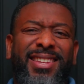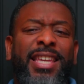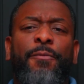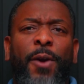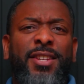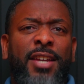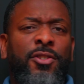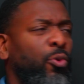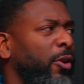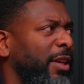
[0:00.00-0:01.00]
Any
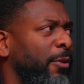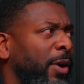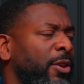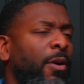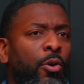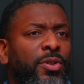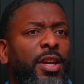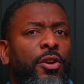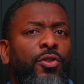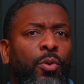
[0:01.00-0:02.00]
franchises work that way. You own
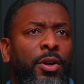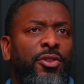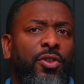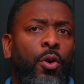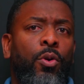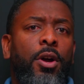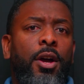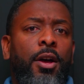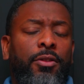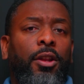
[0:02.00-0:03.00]
territory. So
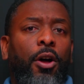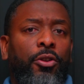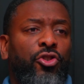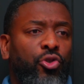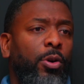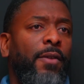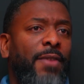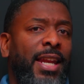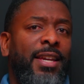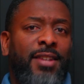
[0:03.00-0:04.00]
the short of
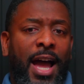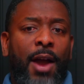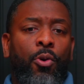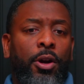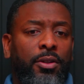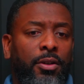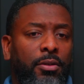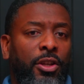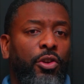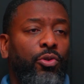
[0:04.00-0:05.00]
that is I work the
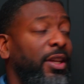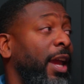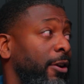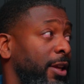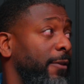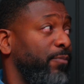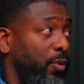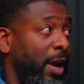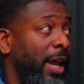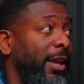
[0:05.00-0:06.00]
Houston area,
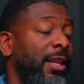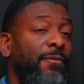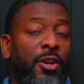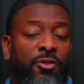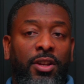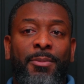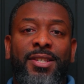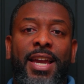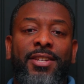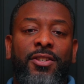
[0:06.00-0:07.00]
right? And if there's
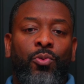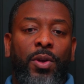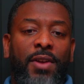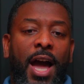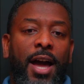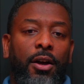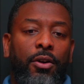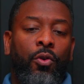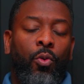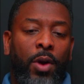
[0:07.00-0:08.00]
limitations, we've got
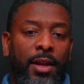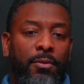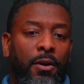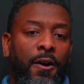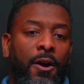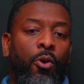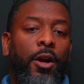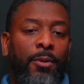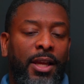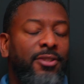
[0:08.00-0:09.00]
great
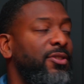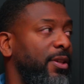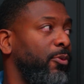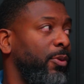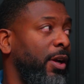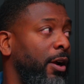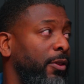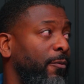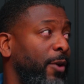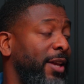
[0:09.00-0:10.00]
working relationships with our
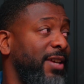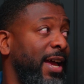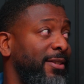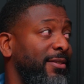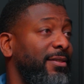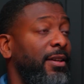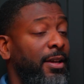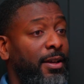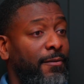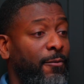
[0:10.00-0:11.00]
other
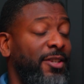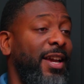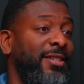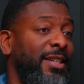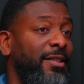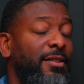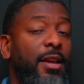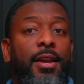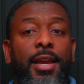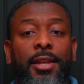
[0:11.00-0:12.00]
franchisees
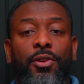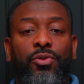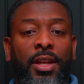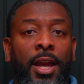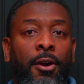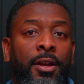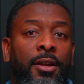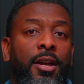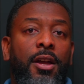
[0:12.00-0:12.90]
in the Houston area.